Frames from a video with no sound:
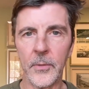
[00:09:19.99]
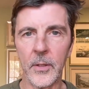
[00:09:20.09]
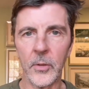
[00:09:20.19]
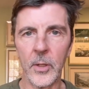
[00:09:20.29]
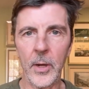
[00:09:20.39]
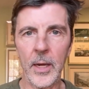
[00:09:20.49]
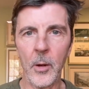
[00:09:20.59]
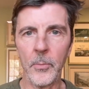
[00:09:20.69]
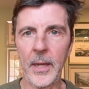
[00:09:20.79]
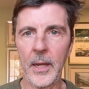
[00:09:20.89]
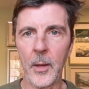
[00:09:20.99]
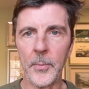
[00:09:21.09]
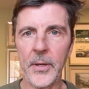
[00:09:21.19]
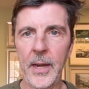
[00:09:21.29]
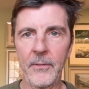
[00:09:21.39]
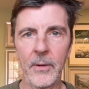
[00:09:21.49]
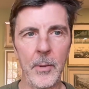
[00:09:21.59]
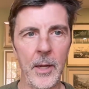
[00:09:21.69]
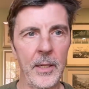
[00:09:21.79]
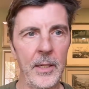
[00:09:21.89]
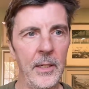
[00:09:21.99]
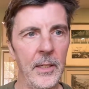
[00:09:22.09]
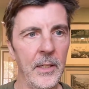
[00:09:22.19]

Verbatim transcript: So anyway, I hope that helps everybody.